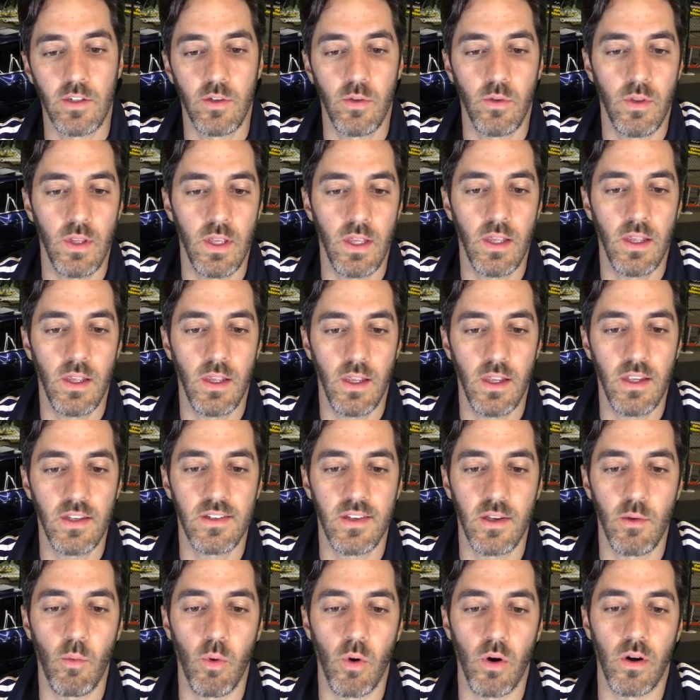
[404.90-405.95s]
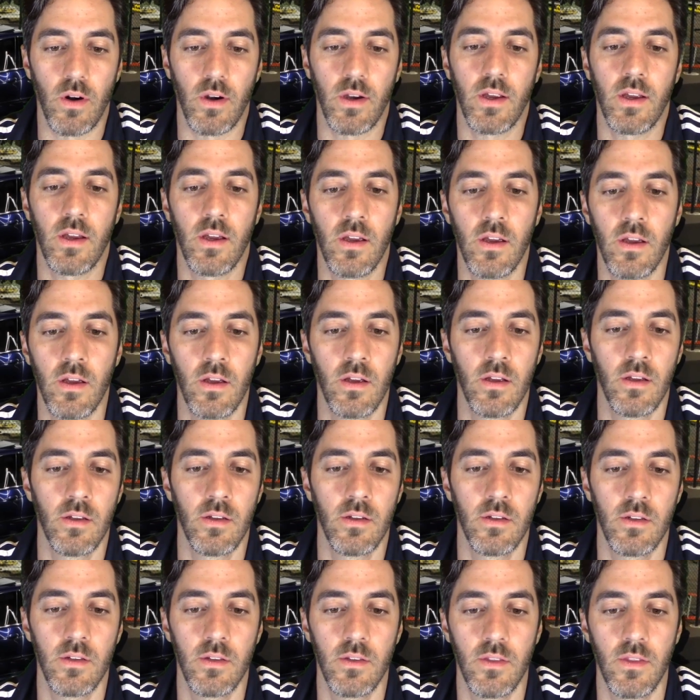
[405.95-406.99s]
do the easy work
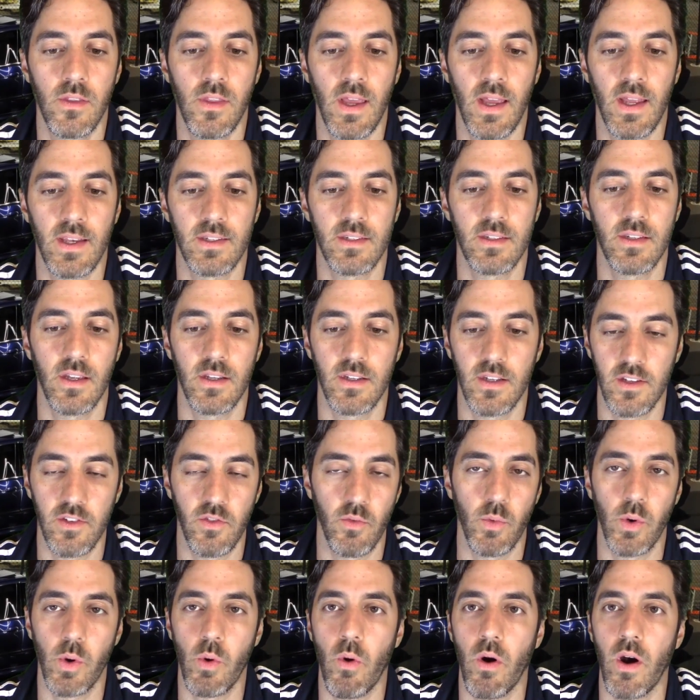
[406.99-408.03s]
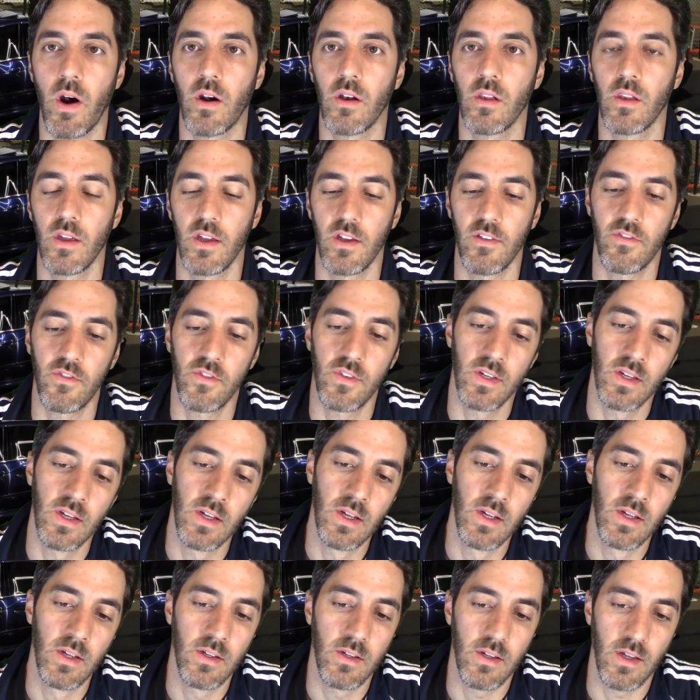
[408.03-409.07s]
that doesn't require lift,
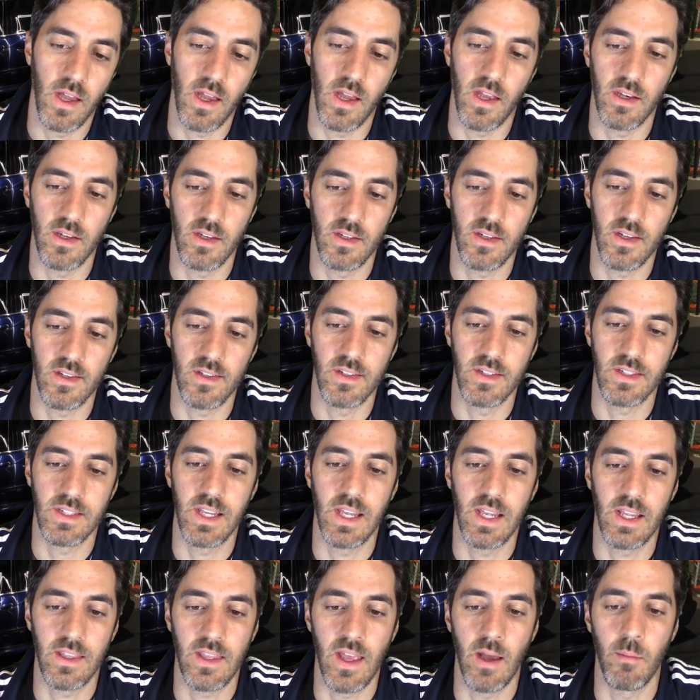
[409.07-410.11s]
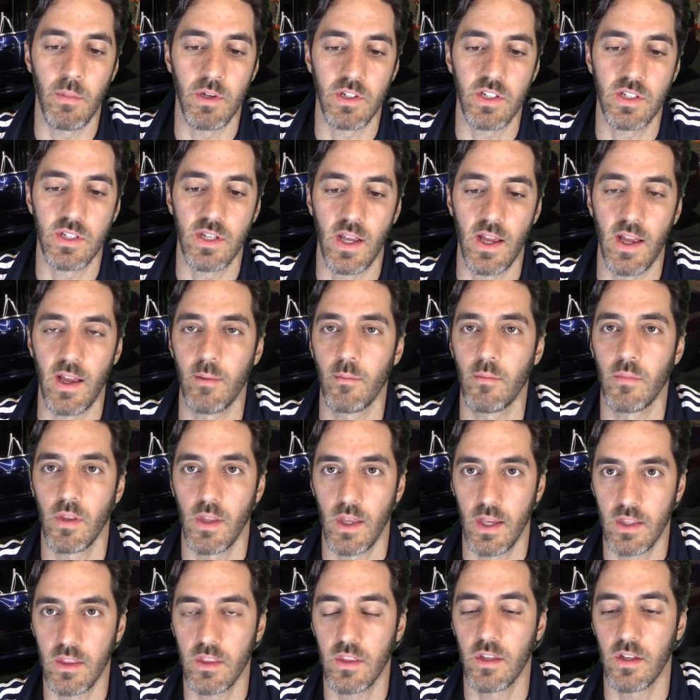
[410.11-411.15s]
and it doesn't take that much time,
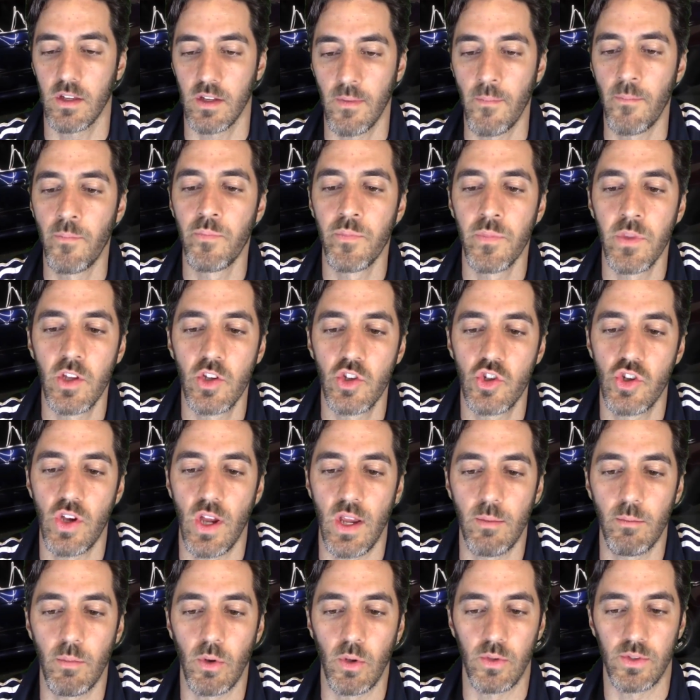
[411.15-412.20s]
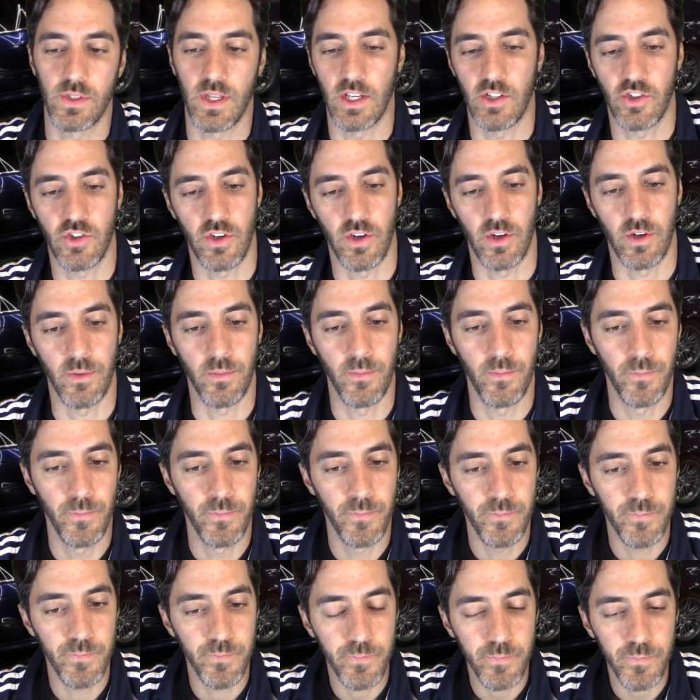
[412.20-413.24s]
like the chain bolt tensioner.
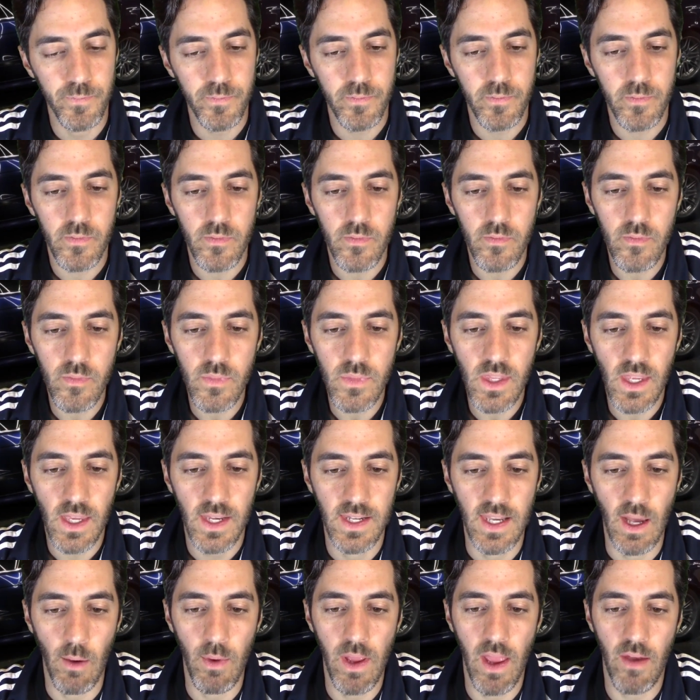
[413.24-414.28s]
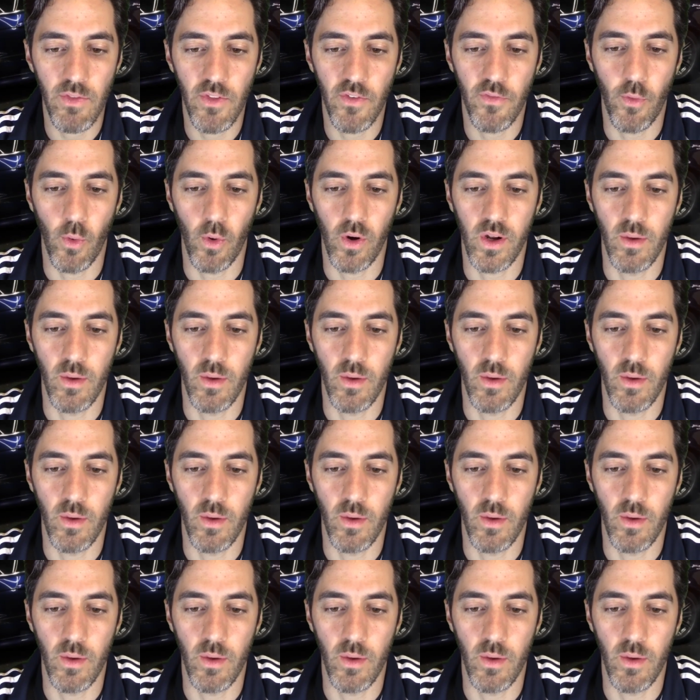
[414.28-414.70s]
Now we have the four